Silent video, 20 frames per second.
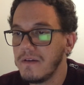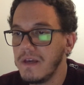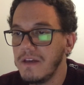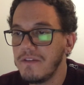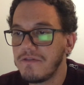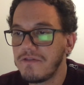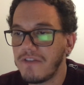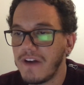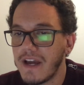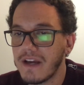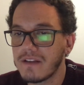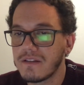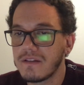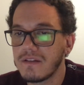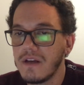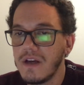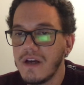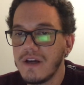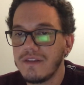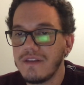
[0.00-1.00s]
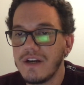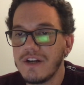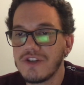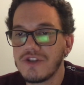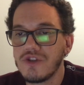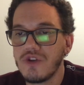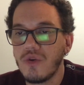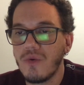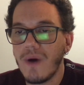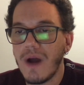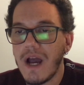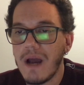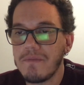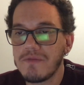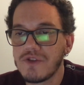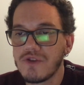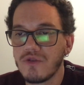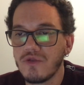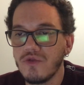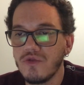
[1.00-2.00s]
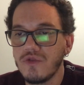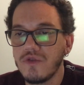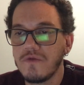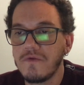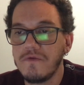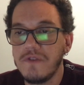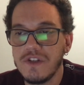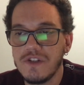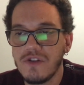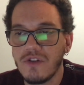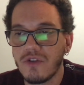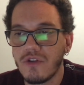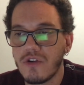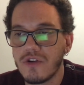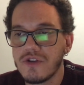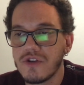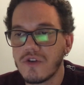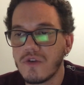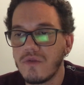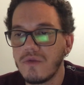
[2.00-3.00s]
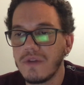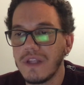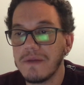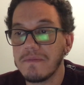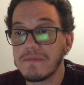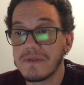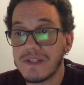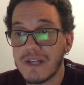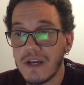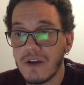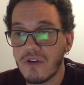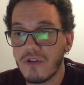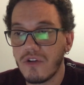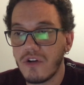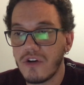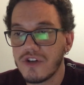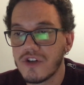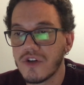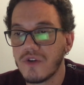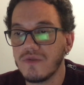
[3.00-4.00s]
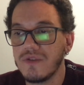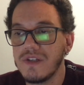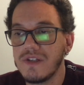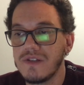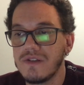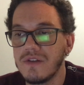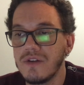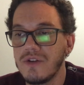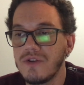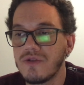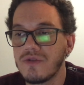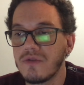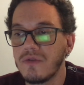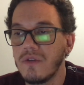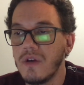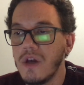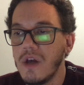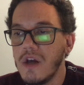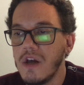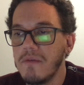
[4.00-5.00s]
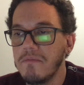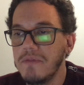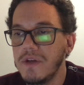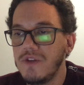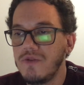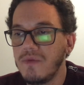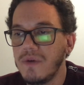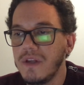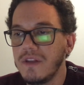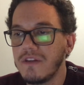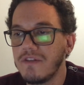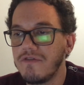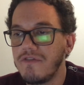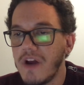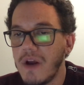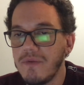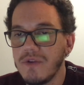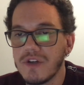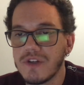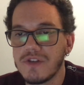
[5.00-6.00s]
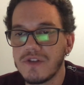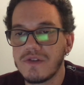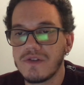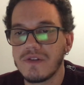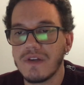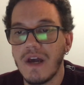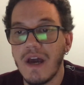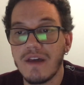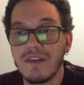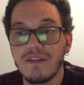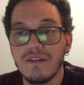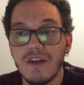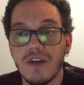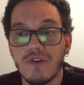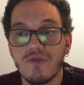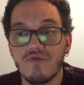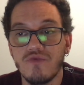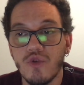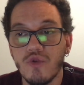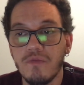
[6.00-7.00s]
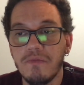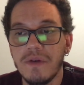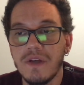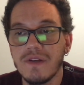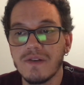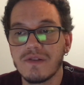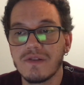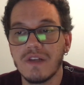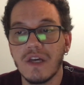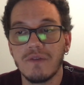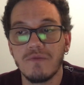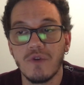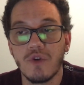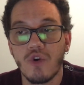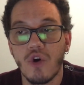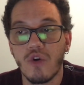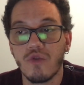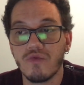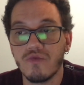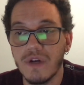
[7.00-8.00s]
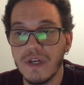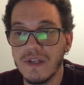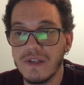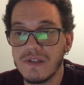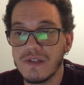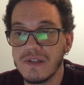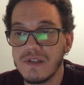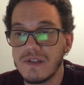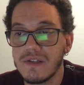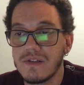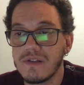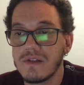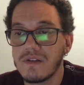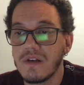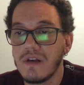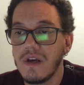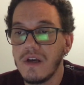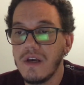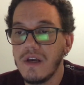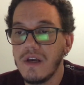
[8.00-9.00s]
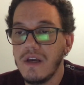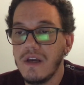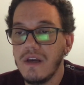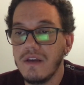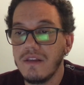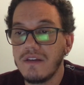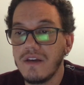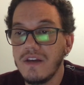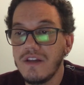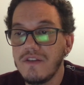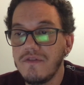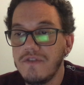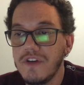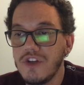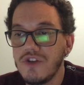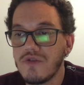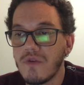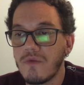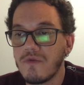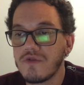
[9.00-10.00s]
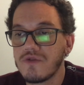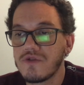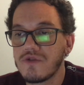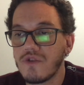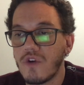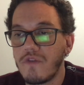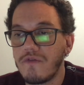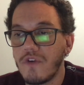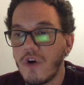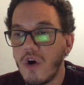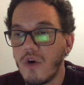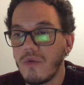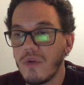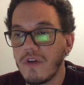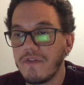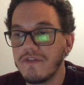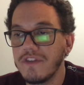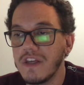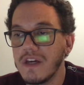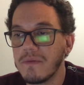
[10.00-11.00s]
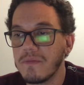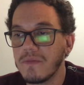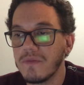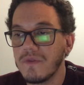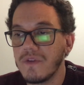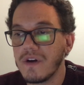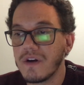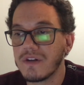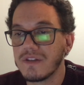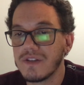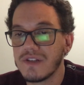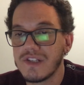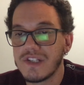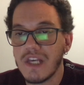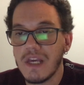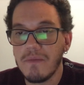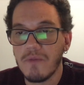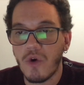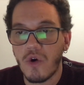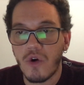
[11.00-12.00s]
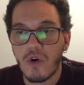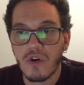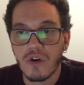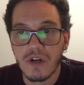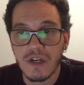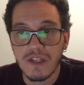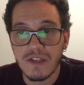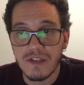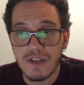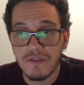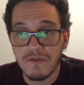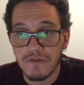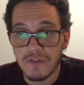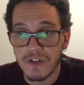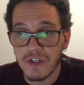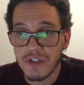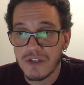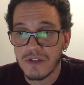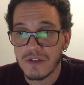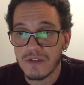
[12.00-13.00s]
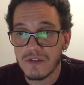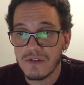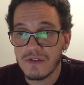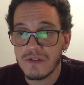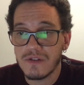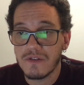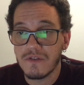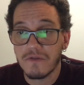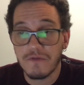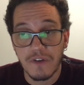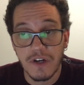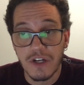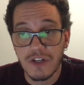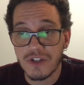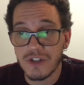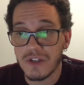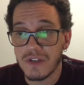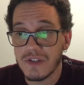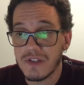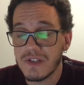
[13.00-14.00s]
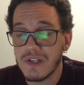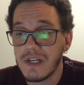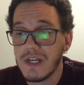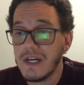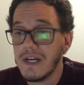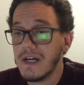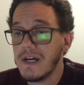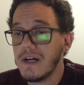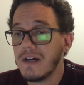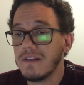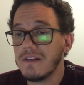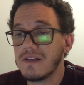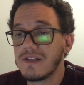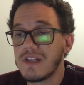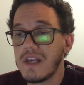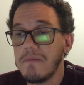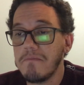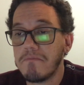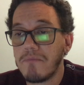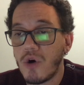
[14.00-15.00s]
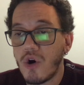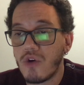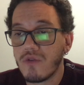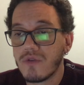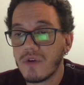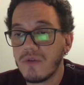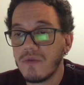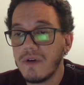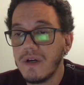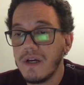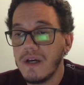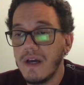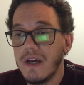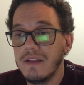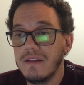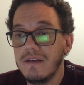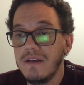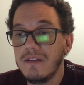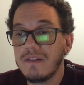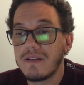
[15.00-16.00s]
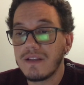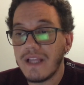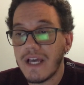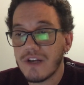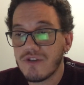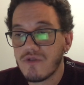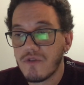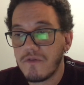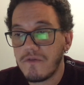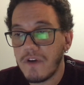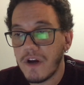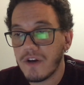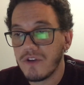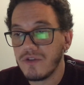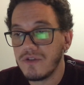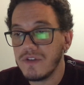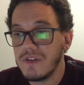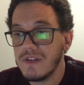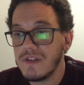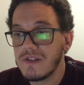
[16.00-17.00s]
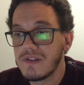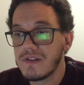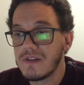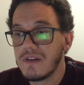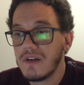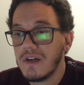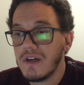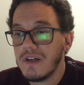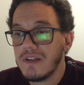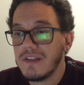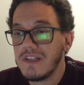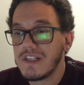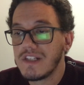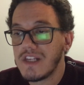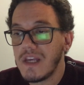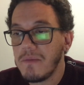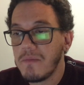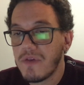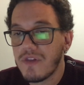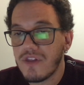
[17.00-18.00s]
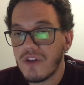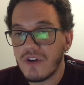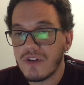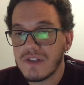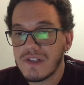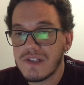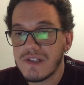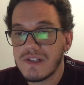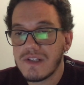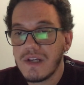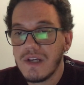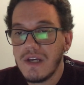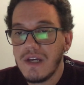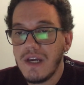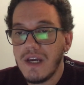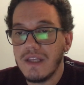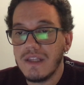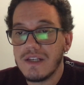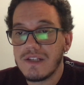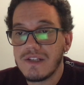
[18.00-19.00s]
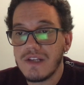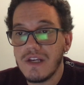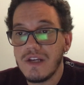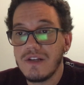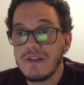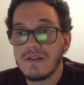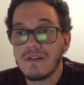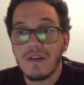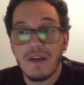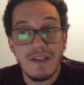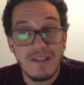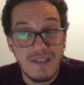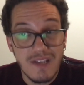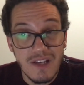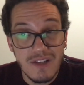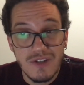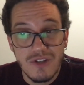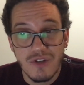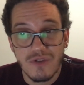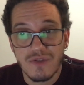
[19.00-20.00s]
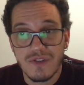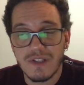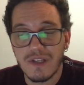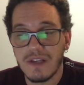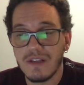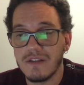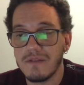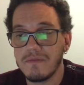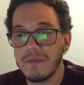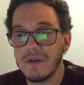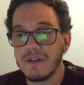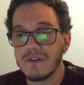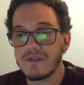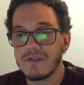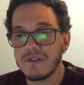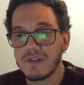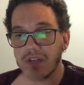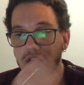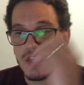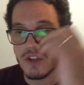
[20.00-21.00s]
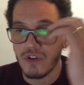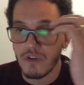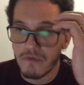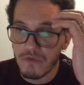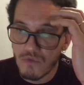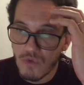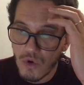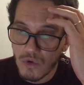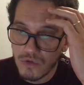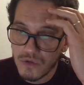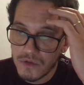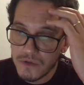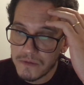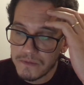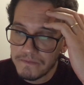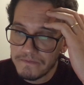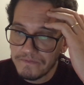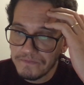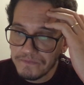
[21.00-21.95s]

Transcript: In fact, there is no absolute physiological and psychological distinction between the various ethnic groupings that we call races. In the individuals of all of them, there are the same organs and functions, the same moral and intellectual faculties, the same thoughts and essential sentiments, end of quote.